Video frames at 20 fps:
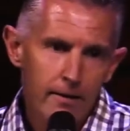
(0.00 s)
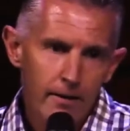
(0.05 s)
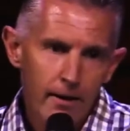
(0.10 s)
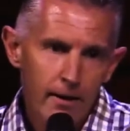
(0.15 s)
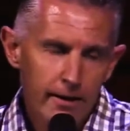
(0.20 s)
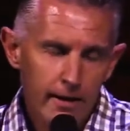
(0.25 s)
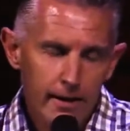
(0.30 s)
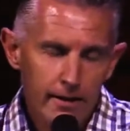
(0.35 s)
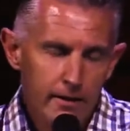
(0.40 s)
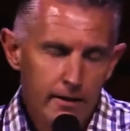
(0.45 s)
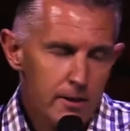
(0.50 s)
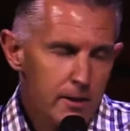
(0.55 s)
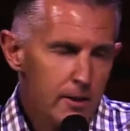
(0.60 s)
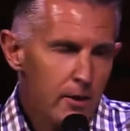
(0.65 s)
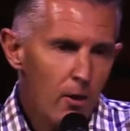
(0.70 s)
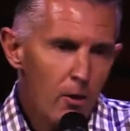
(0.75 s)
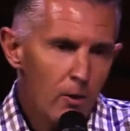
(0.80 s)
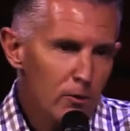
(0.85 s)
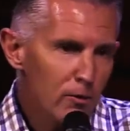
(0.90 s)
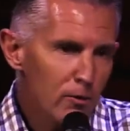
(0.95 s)
I get this
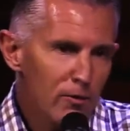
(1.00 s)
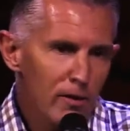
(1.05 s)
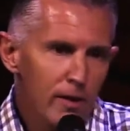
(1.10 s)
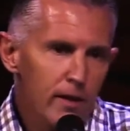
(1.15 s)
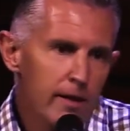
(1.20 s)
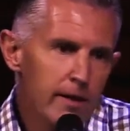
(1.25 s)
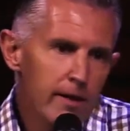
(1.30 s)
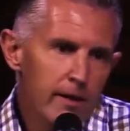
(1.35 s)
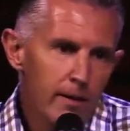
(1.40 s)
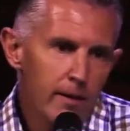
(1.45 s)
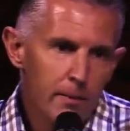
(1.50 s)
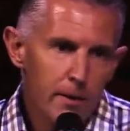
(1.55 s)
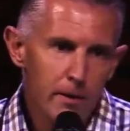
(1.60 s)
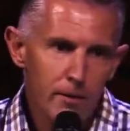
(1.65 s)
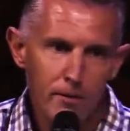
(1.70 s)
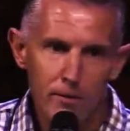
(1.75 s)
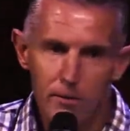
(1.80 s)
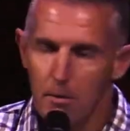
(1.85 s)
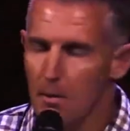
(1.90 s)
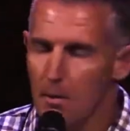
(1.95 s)
cold feeling coming
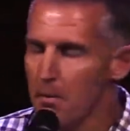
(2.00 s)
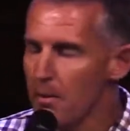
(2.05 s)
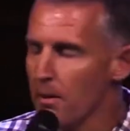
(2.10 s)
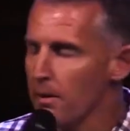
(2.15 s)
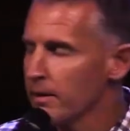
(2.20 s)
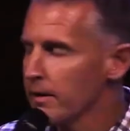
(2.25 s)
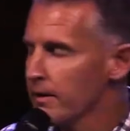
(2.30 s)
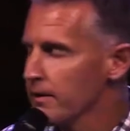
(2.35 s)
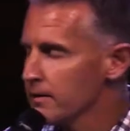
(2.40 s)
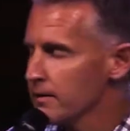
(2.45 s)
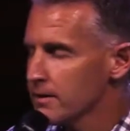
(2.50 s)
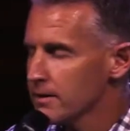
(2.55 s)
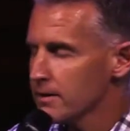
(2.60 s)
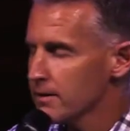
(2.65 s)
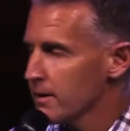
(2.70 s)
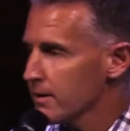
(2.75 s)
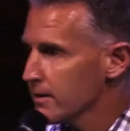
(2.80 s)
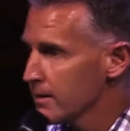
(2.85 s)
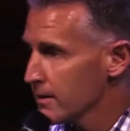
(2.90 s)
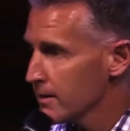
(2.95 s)
through my body. I just
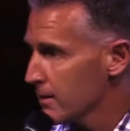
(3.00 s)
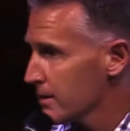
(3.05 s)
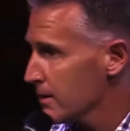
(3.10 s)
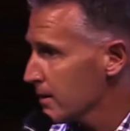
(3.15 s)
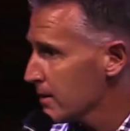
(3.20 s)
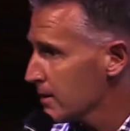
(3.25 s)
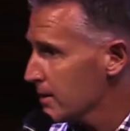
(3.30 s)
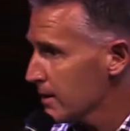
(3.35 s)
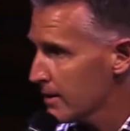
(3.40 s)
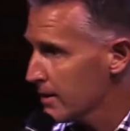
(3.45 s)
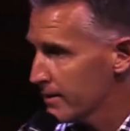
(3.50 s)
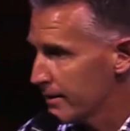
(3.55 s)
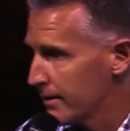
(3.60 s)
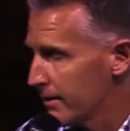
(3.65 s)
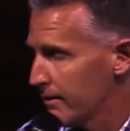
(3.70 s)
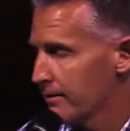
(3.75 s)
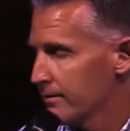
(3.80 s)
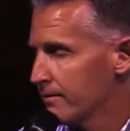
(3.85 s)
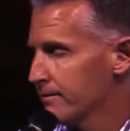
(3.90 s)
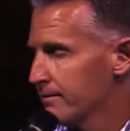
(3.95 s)
think that this is it
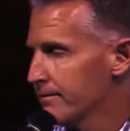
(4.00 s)
now.